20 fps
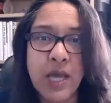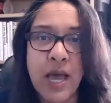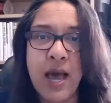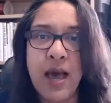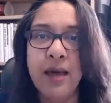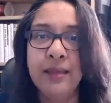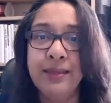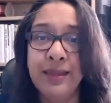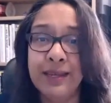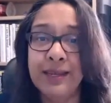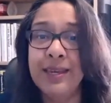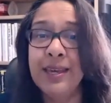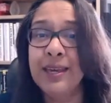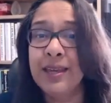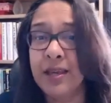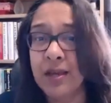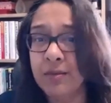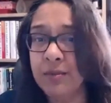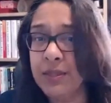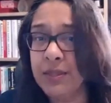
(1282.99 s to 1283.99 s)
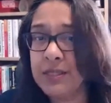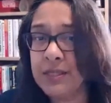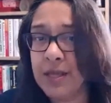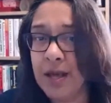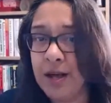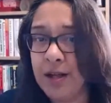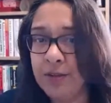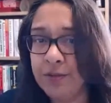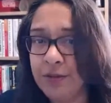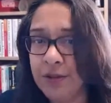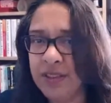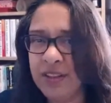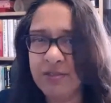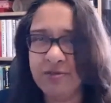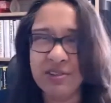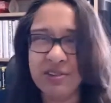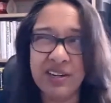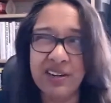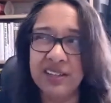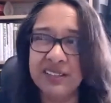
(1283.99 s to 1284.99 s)
and then kicking myself and then
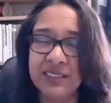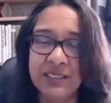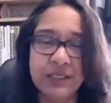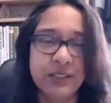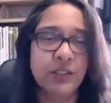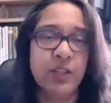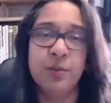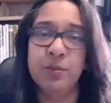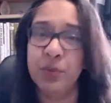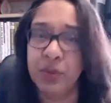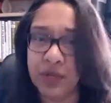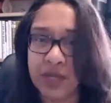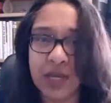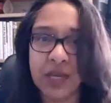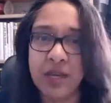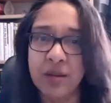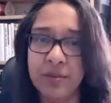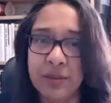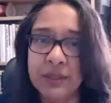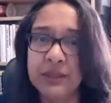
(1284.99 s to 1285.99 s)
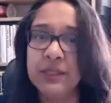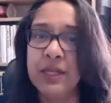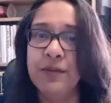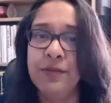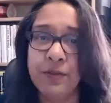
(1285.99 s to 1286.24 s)
realizing there's no point kicking myself.